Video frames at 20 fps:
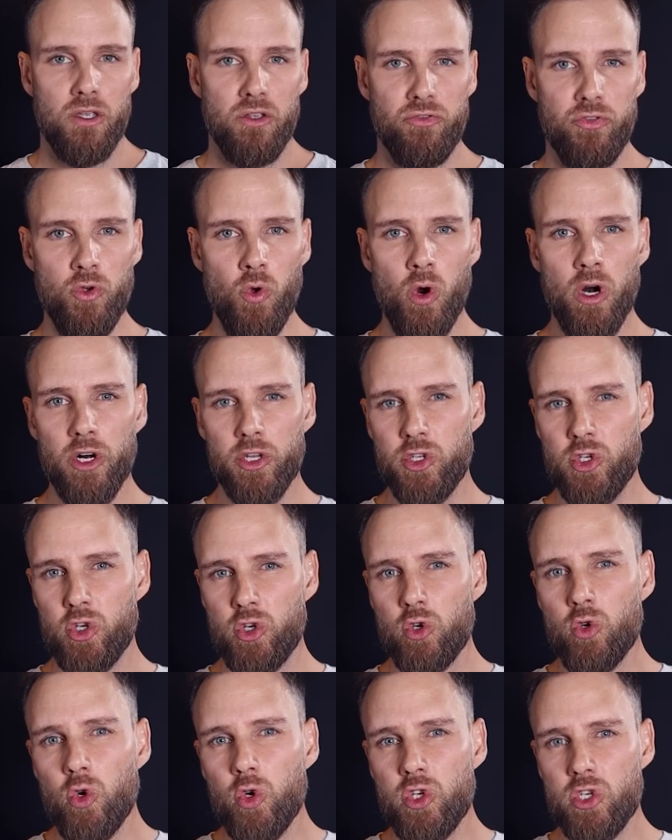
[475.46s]
If you are a
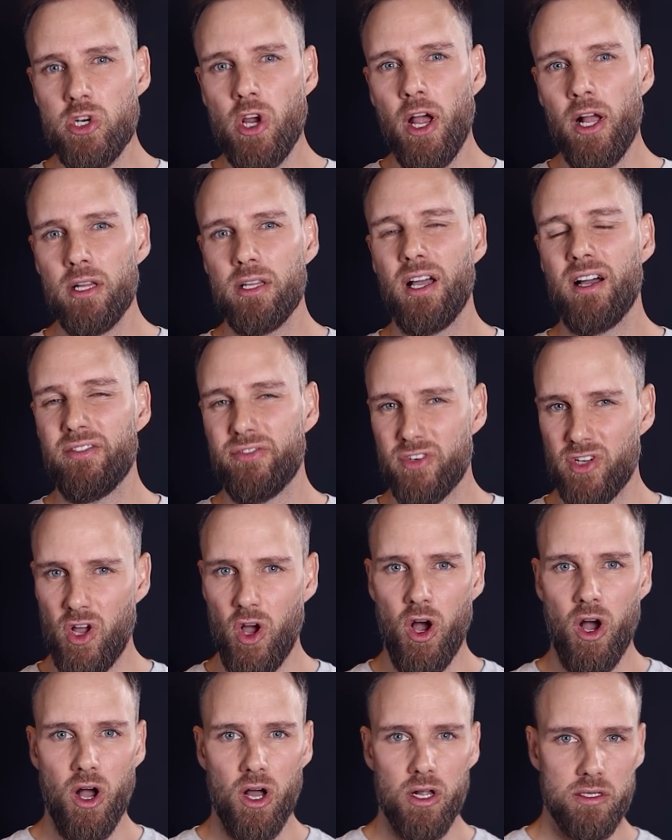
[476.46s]
true child of
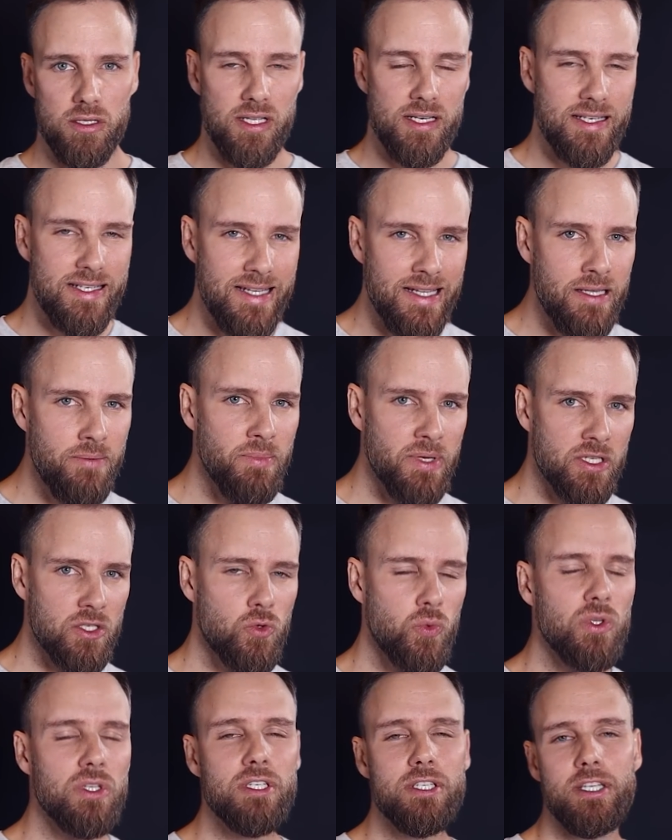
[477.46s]
God, the
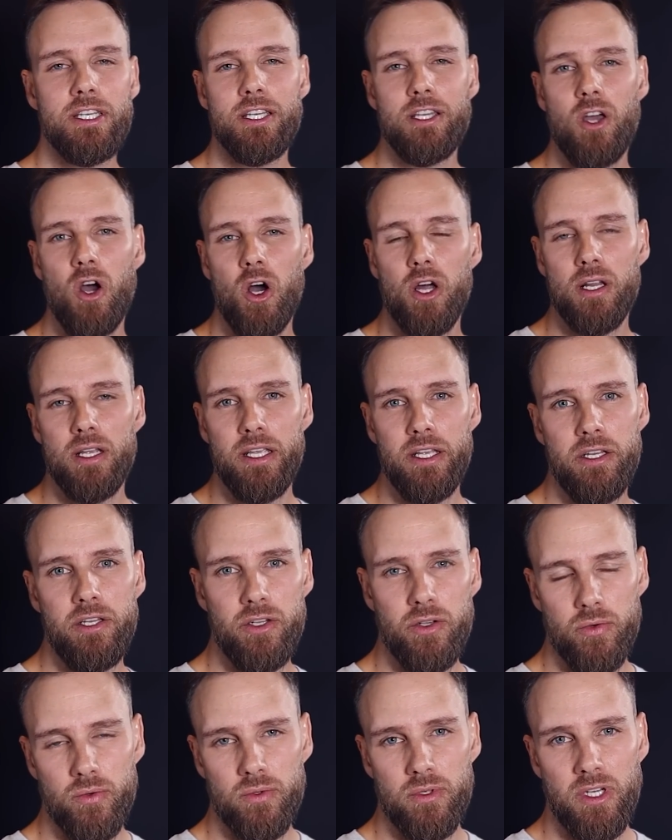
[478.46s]
demons will see God in
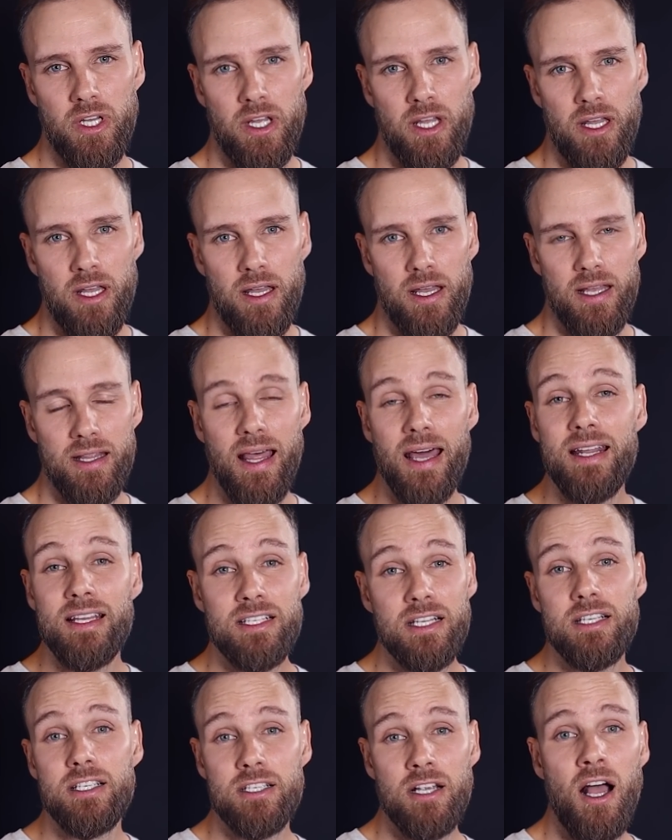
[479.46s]
you. And that
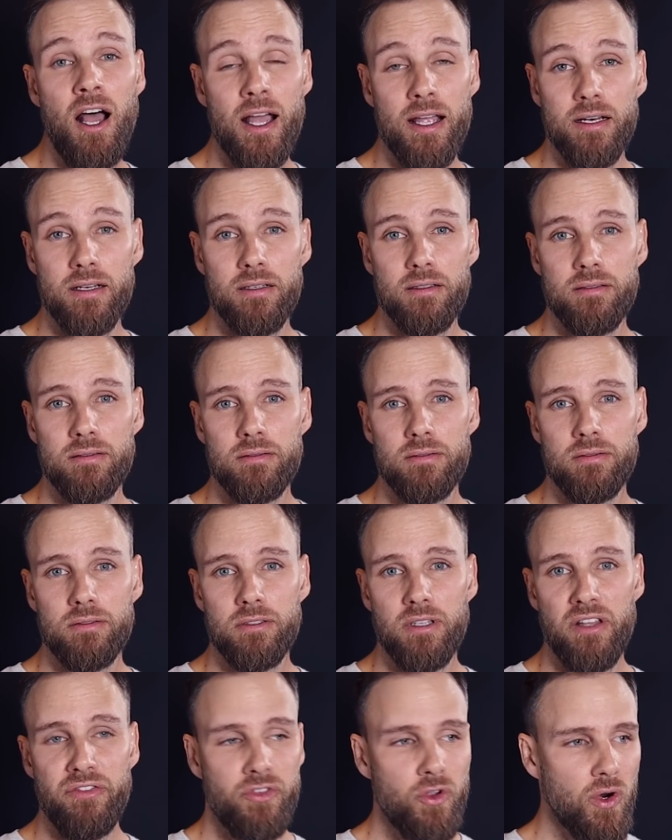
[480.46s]
is the sign.
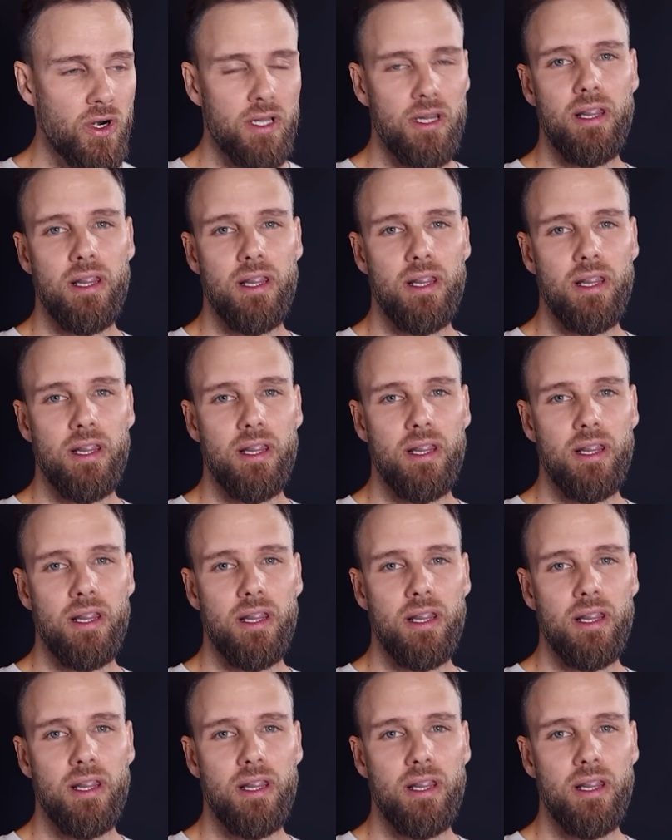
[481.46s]
If you are